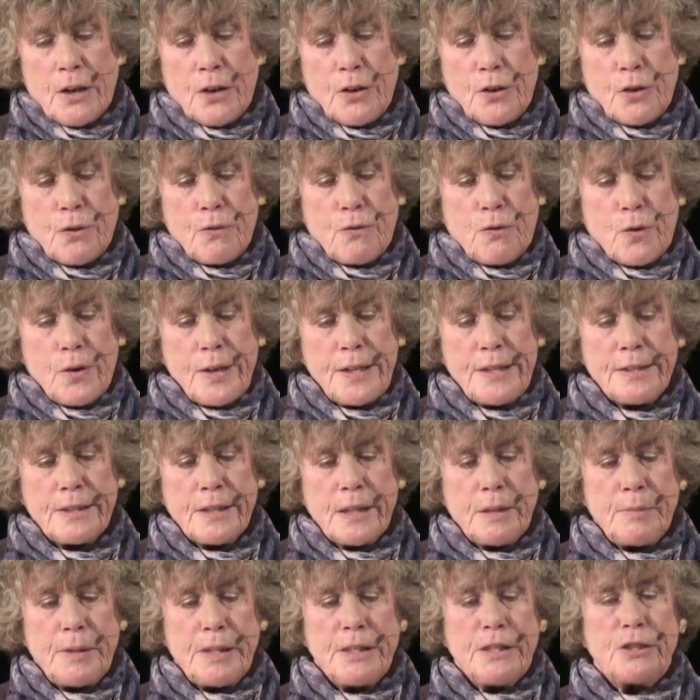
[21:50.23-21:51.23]
Your voice
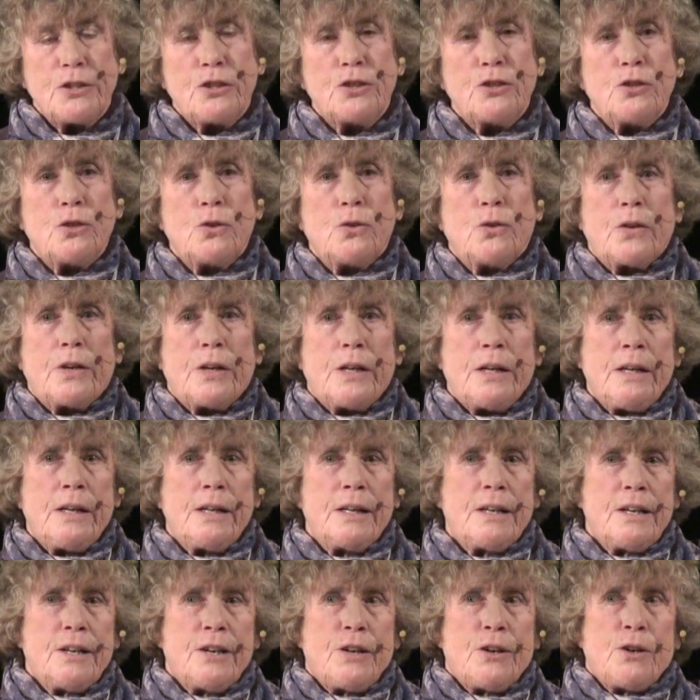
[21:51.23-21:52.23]
can be the story
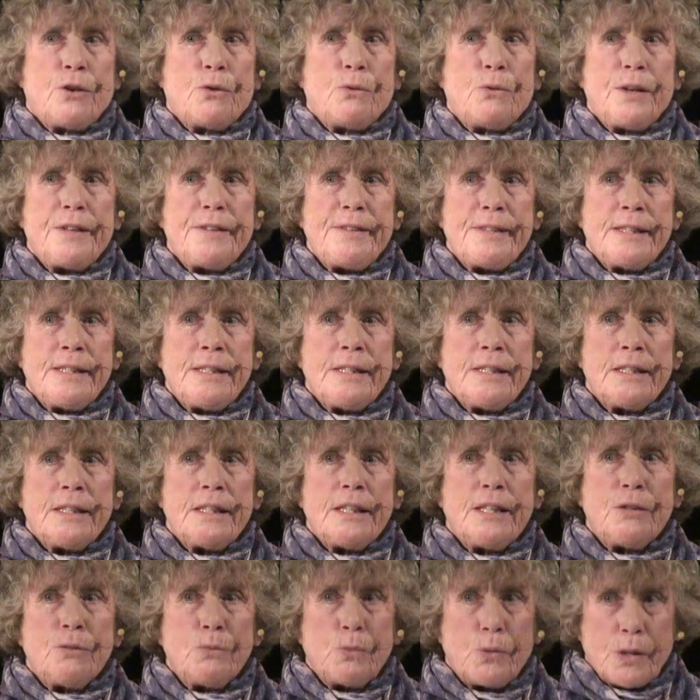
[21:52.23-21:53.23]
written
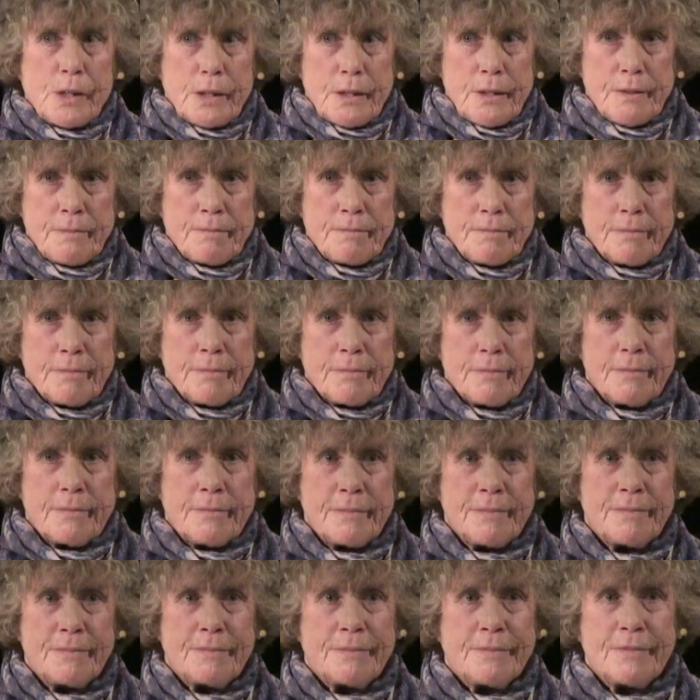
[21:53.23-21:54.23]
in wood.
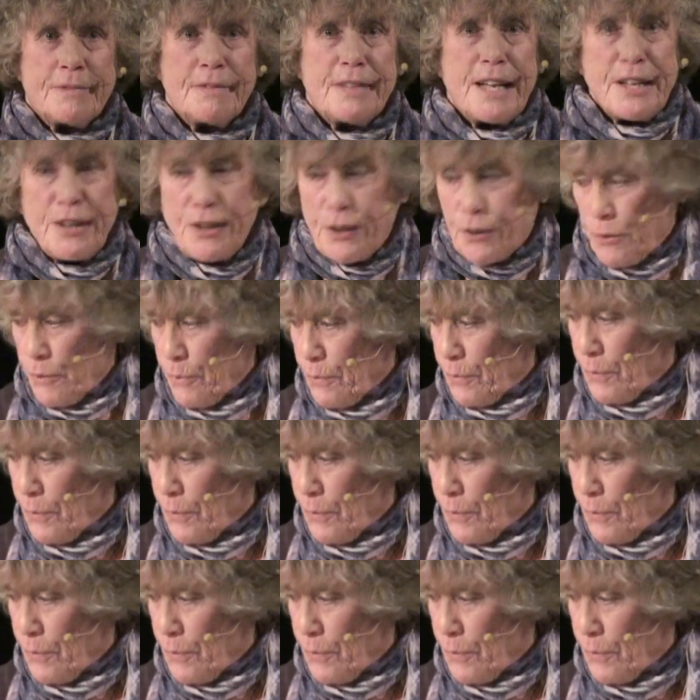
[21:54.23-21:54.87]
Thank you.